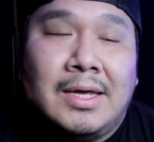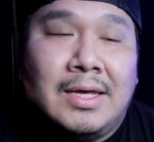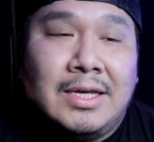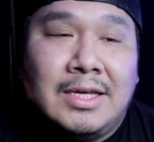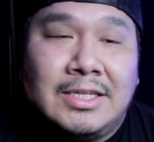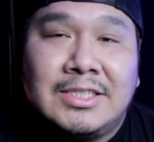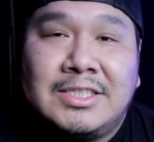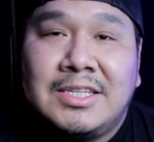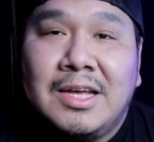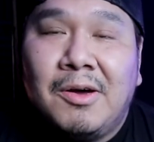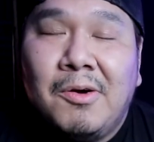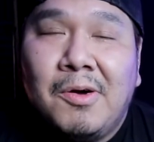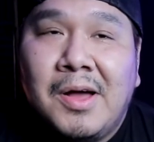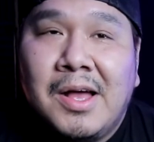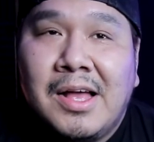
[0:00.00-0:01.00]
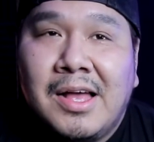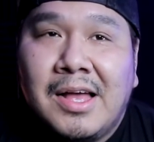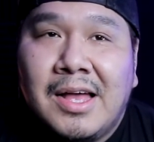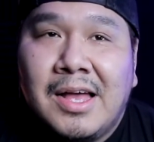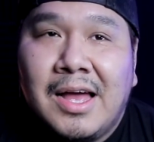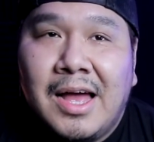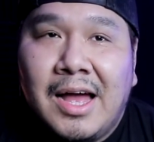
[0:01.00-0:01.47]
And so
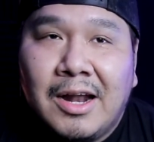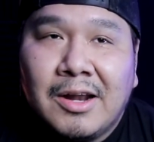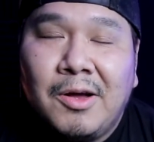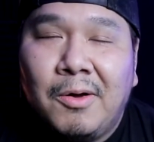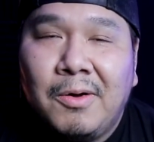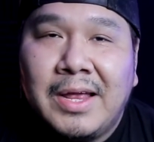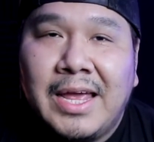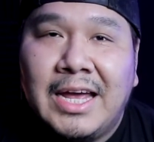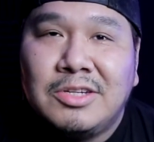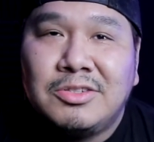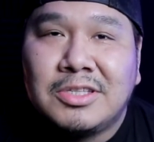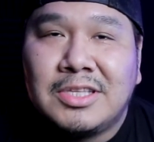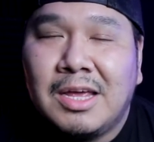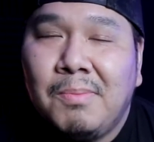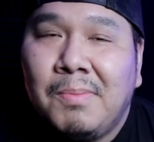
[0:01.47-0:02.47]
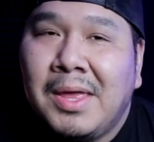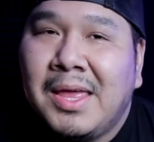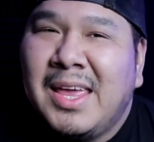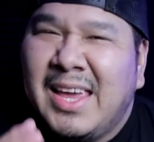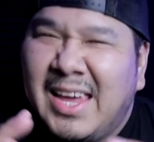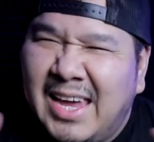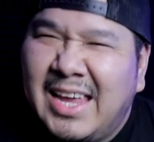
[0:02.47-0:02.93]
I'd go engage with him.
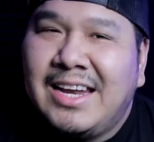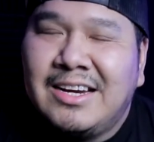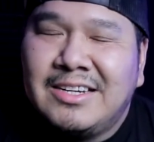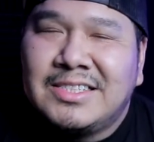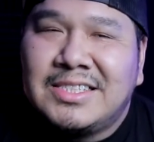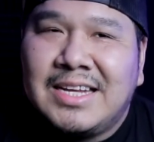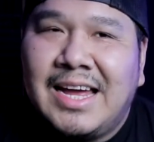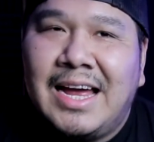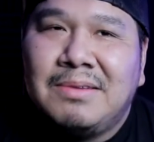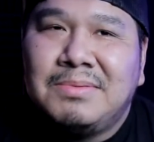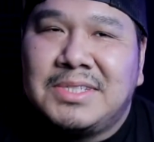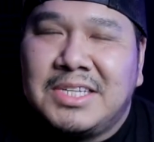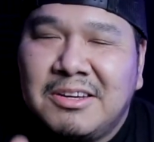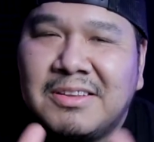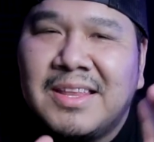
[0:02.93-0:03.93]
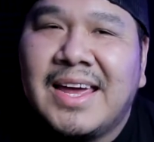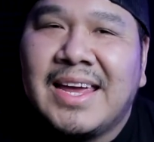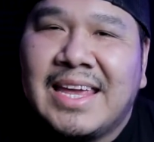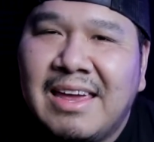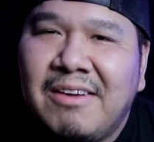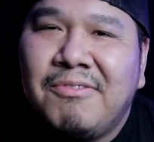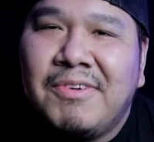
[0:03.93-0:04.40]
And there's times he would
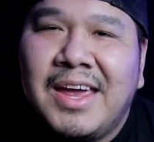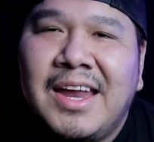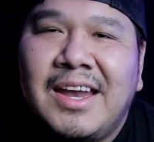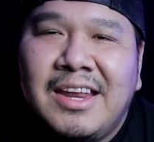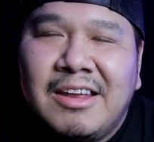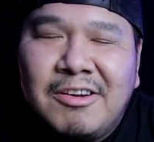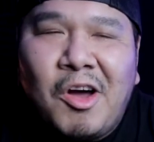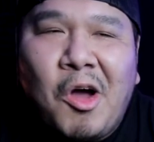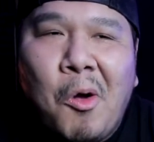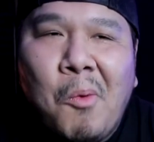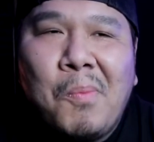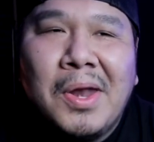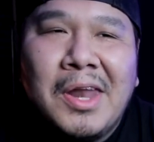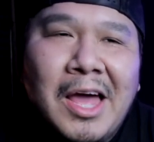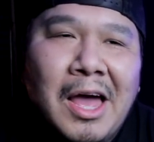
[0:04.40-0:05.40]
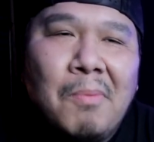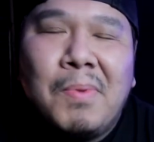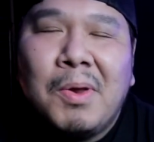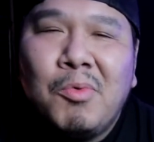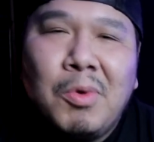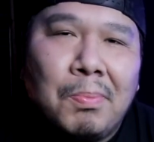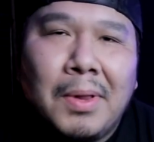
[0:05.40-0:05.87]
give in. He would open up
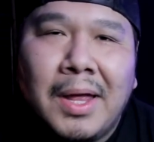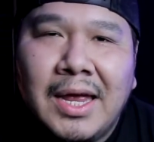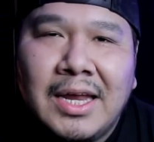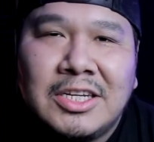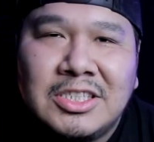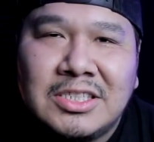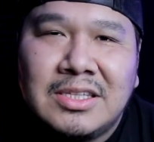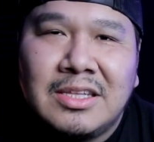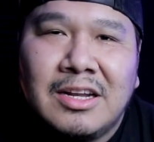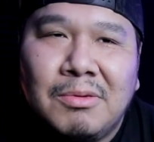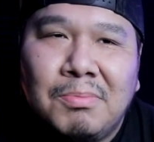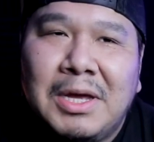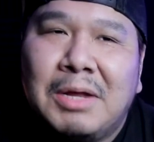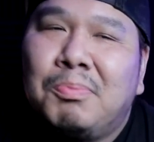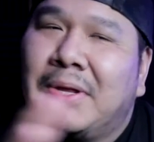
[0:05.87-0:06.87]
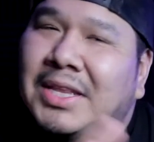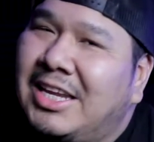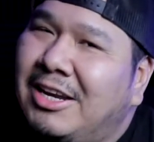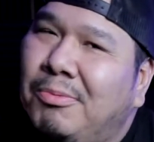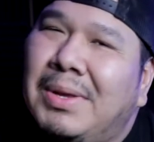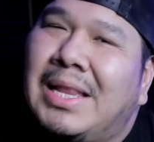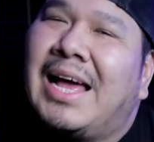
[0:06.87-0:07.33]
and we'd play just a little bit. But then
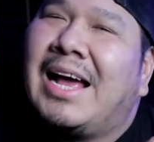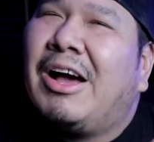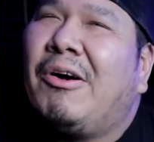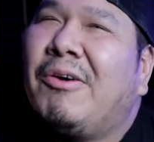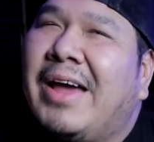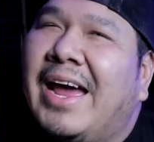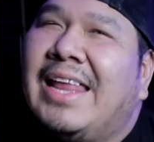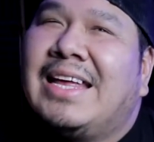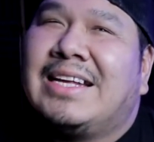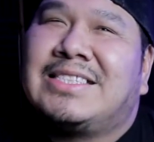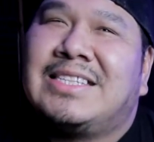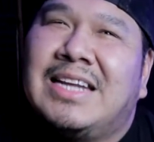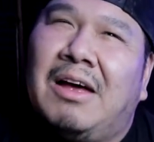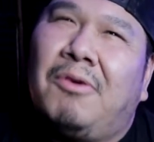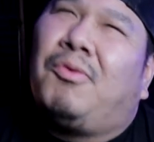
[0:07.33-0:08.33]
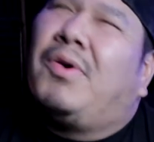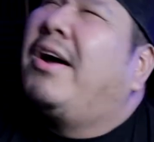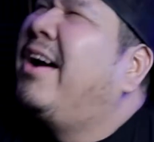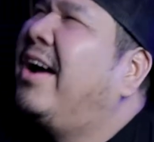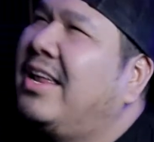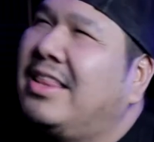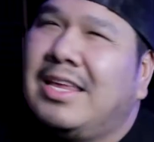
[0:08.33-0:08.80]
he'd be like, okay, that's enough. All
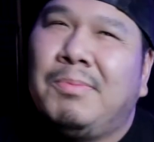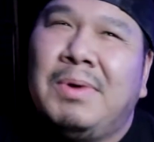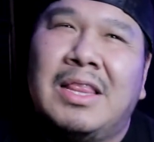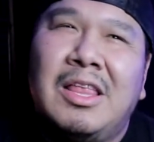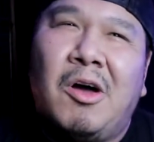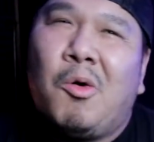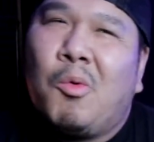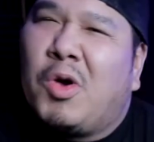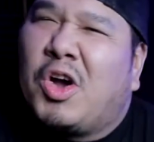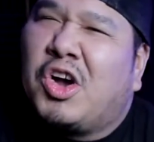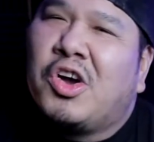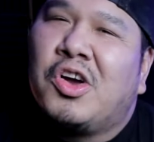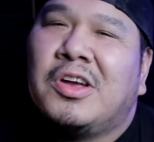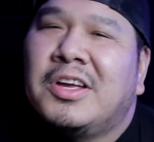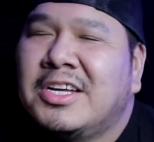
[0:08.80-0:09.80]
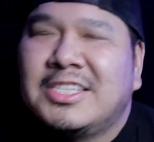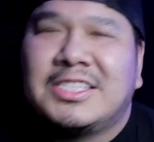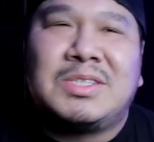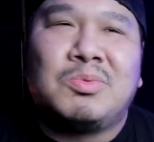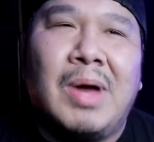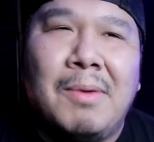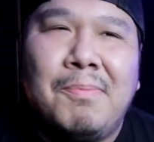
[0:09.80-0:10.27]
right, leave me alone.
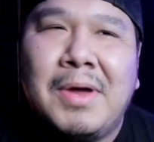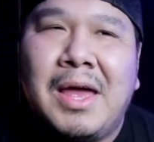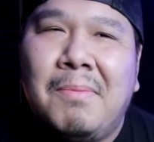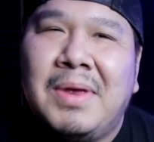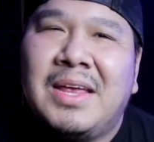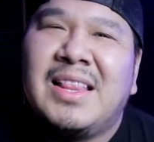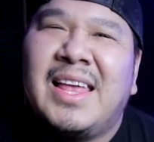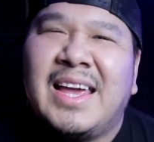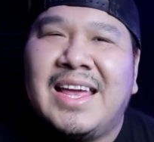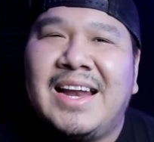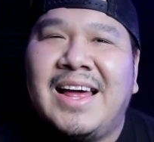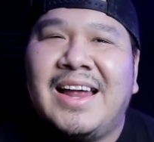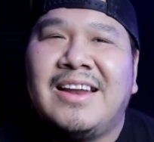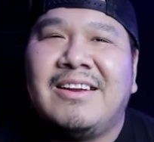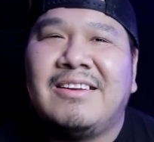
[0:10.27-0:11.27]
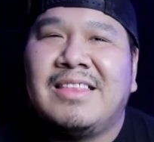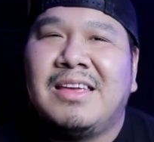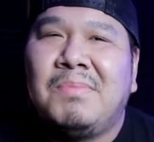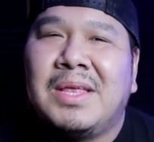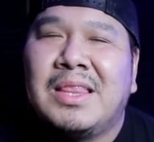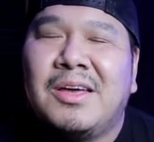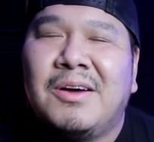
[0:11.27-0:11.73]
Swipe at me get out of here. Leave
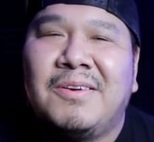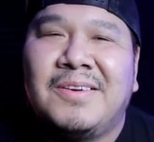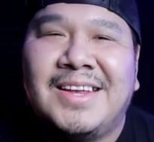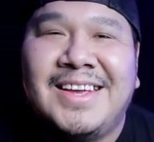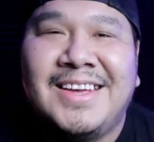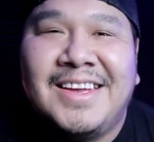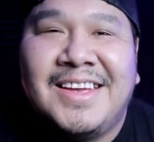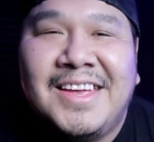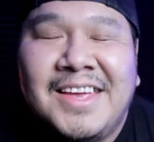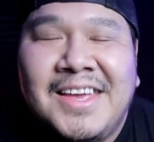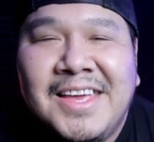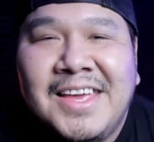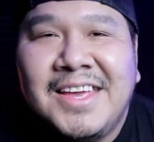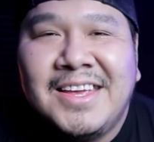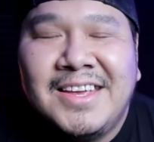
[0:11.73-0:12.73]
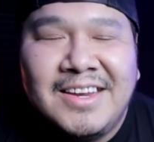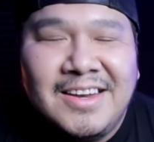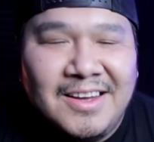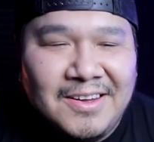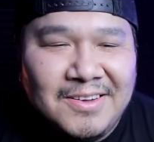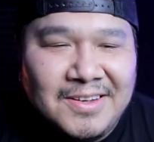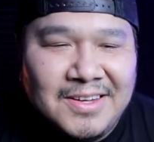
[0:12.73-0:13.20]
me alone.
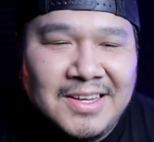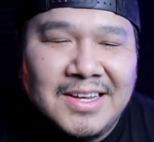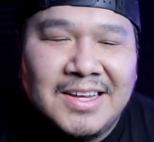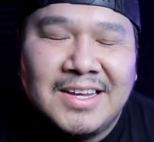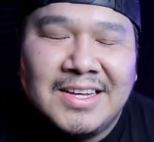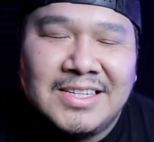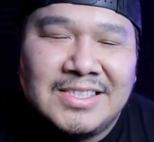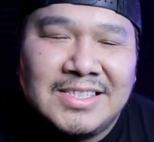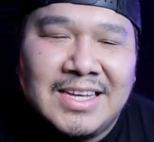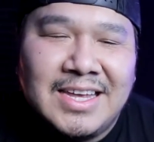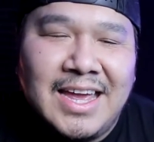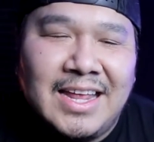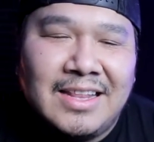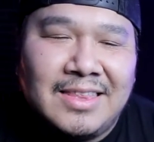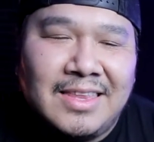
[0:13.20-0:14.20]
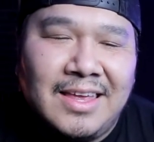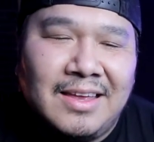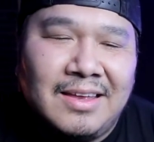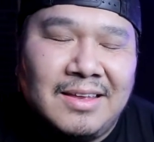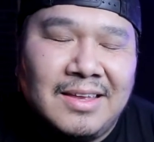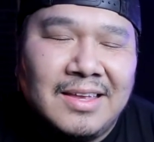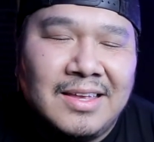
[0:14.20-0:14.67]
It's a cat thing.